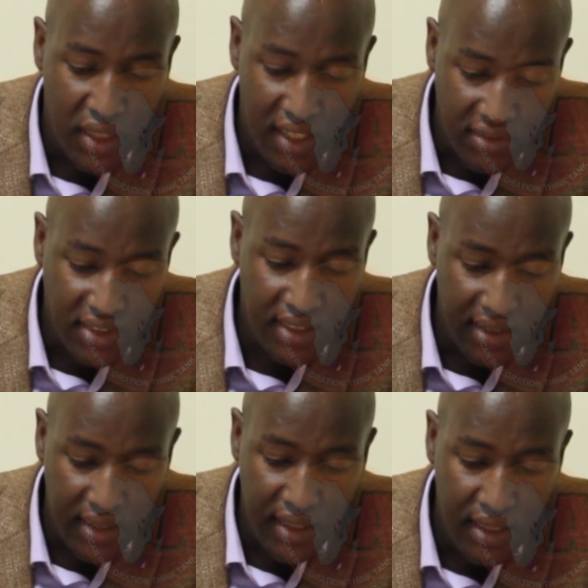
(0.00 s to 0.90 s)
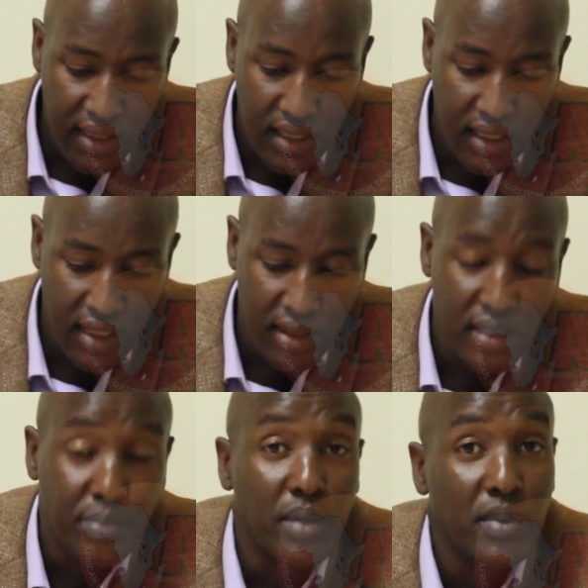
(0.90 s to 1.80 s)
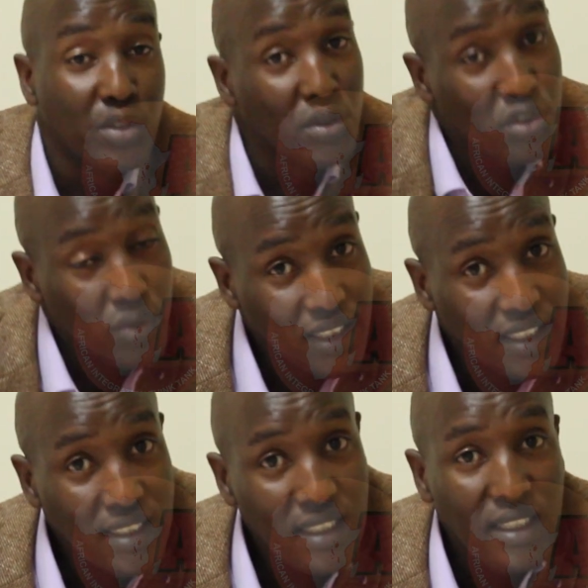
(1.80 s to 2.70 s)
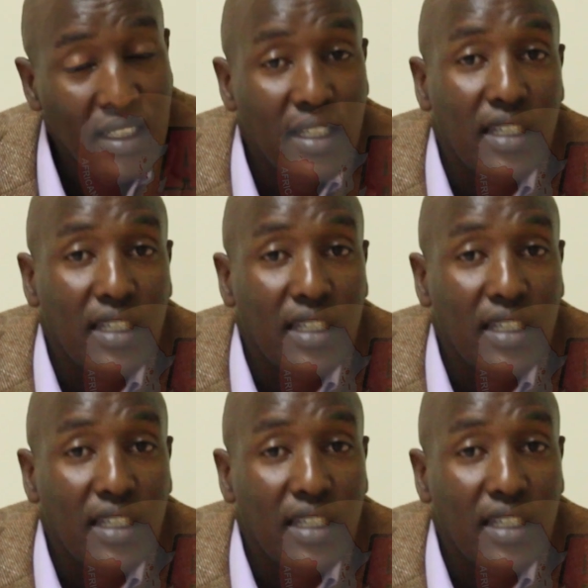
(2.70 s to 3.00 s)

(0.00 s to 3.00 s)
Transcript: AfCFTA implementation strategy.